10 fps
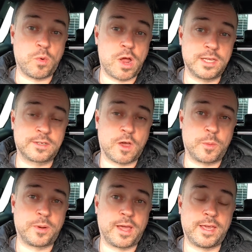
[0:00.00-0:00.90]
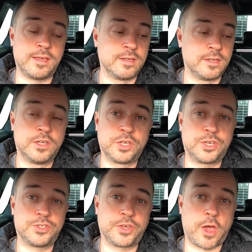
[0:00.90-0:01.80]
wireless CarPlay,
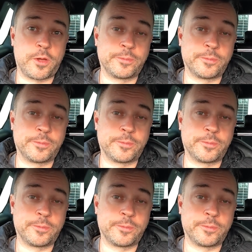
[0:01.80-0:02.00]
good to go.